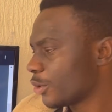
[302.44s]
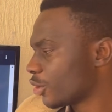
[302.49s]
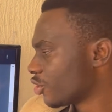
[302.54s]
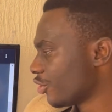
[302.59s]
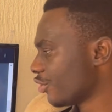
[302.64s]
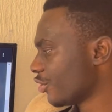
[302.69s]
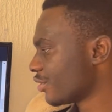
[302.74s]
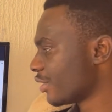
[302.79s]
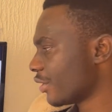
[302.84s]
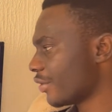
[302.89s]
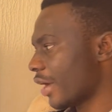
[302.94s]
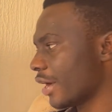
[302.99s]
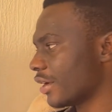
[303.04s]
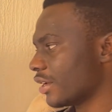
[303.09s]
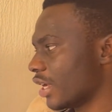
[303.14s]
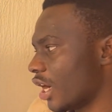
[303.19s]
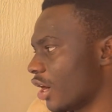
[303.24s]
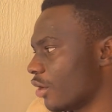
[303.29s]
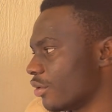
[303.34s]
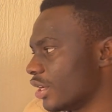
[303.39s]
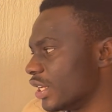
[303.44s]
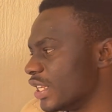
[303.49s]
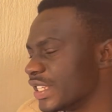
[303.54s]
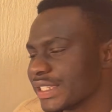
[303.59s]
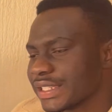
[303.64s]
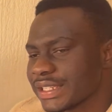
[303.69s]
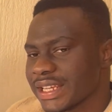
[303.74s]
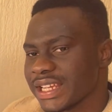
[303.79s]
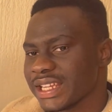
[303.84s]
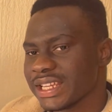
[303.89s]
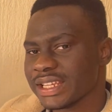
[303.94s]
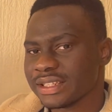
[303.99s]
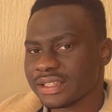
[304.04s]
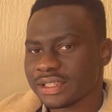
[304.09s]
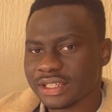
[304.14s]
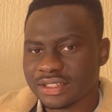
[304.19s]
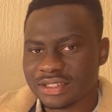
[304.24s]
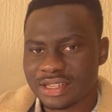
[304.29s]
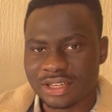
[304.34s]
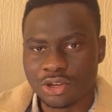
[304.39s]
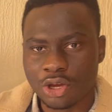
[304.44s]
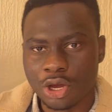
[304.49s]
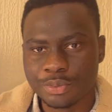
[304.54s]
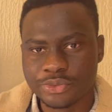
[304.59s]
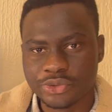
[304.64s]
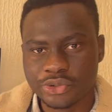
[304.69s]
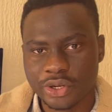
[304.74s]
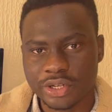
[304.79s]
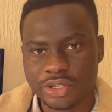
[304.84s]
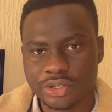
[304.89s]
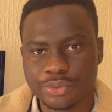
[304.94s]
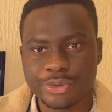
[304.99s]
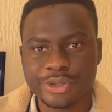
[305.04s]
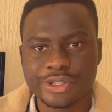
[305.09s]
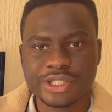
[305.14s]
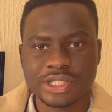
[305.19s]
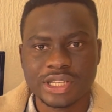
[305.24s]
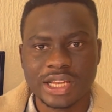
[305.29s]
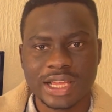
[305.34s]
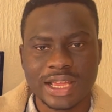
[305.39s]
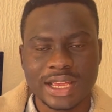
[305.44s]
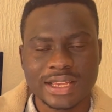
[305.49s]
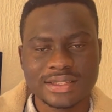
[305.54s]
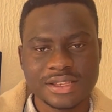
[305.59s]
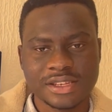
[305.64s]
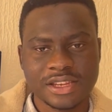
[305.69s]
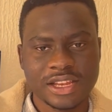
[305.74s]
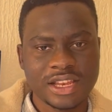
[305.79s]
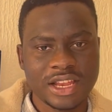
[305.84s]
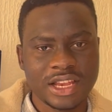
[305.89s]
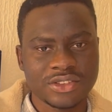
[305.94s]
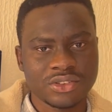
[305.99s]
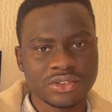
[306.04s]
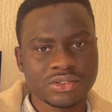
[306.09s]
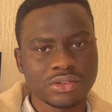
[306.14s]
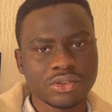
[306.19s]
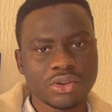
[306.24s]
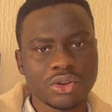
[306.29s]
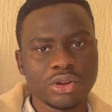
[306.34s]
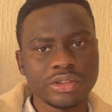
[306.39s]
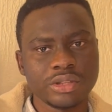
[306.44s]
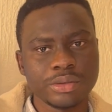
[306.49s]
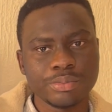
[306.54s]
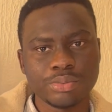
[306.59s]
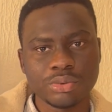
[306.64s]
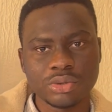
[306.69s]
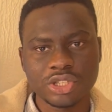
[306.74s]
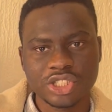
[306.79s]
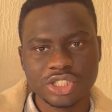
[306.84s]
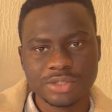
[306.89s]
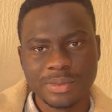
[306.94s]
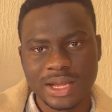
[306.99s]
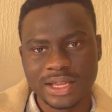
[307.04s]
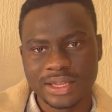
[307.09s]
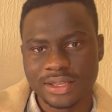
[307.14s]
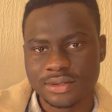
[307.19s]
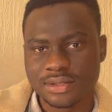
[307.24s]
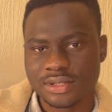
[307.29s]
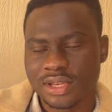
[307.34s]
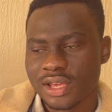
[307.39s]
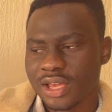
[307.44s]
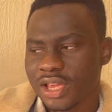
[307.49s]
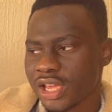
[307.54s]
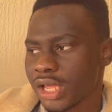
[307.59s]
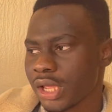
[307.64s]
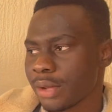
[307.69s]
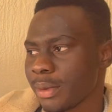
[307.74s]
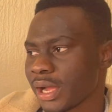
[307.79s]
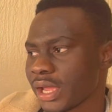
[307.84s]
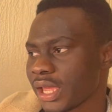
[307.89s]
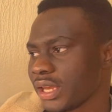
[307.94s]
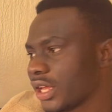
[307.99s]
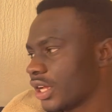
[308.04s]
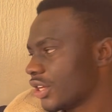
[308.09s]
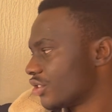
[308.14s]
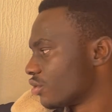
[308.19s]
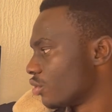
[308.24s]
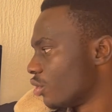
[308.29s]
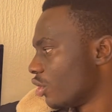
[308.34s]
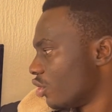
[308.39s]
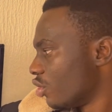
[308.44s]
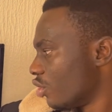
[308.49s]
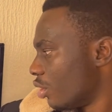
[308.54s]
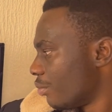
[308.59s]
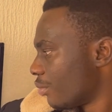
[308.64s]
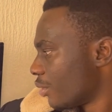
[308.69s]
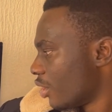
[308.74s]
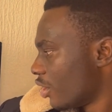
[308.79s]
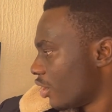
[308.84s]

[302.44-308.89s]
picture you see right now is an uptrend, which, like I said earlier, is also called a bullish market, a market that is going up.